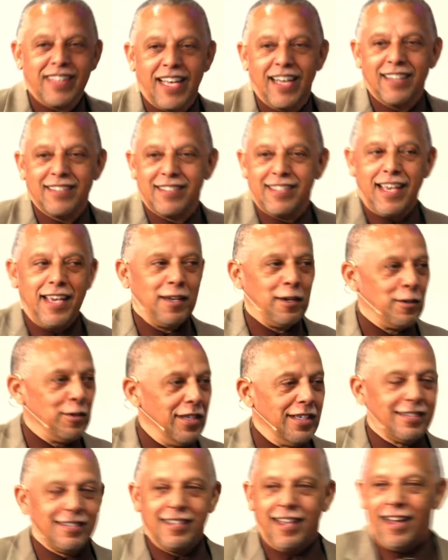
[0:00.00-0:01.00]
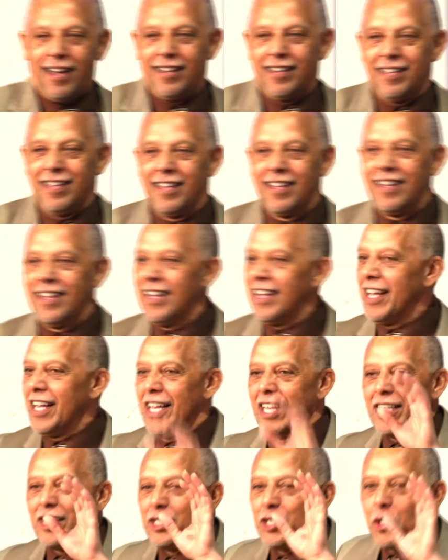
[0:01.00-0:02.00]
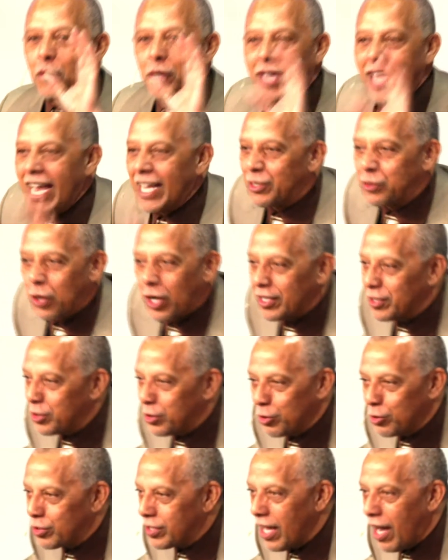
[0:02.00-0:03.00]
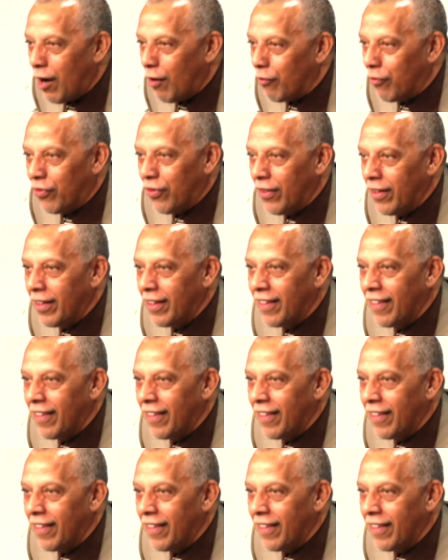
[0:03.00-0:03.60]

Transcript: I'll say it on this side. You can't trust yourself.